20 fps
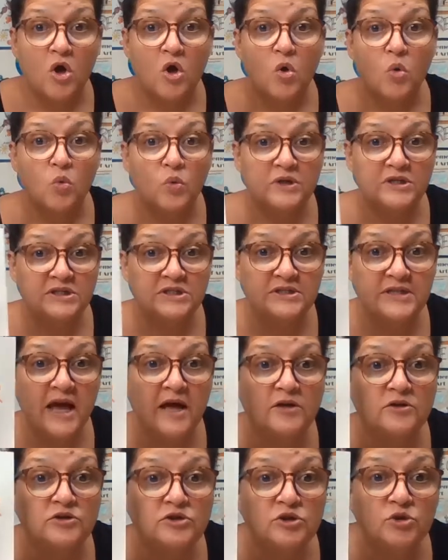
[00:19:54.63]
which
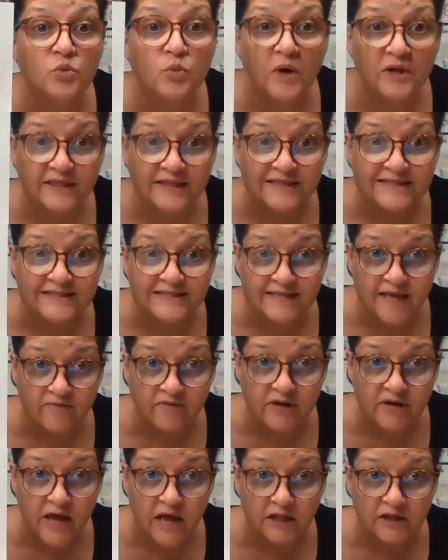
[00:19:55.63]
tells you what the
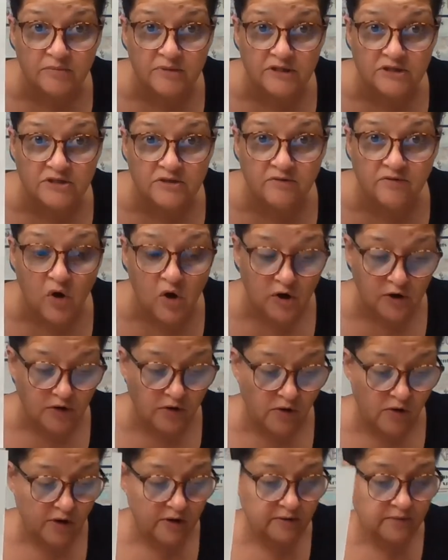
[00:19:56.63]
7 elements of art
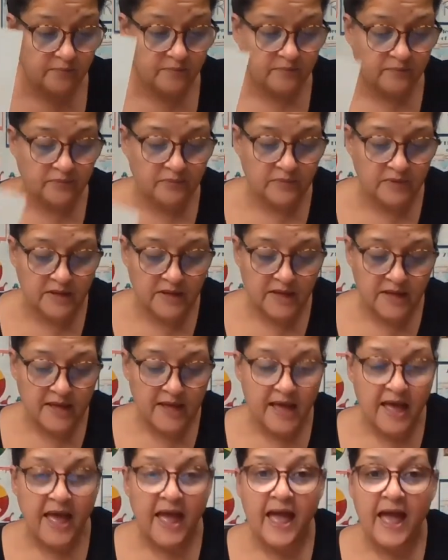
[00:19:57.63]
are.
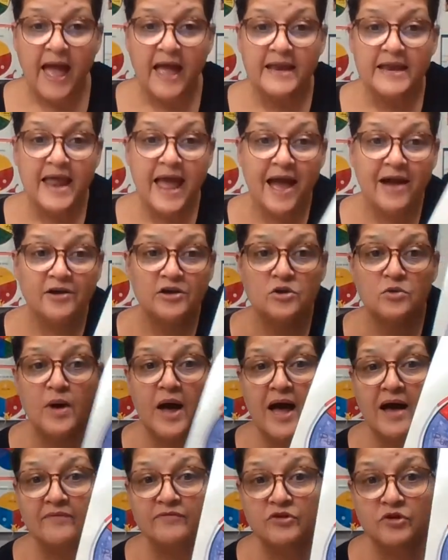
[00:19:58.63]
And now you
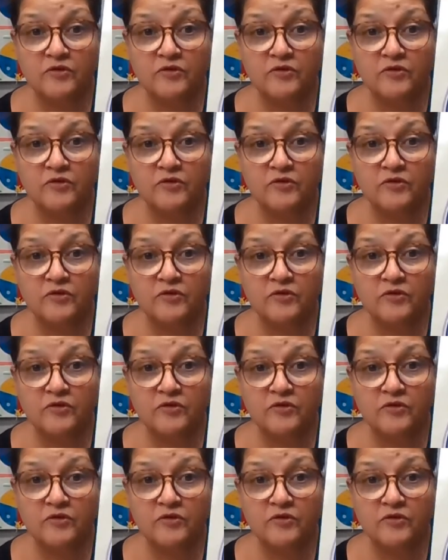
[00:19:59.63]
have your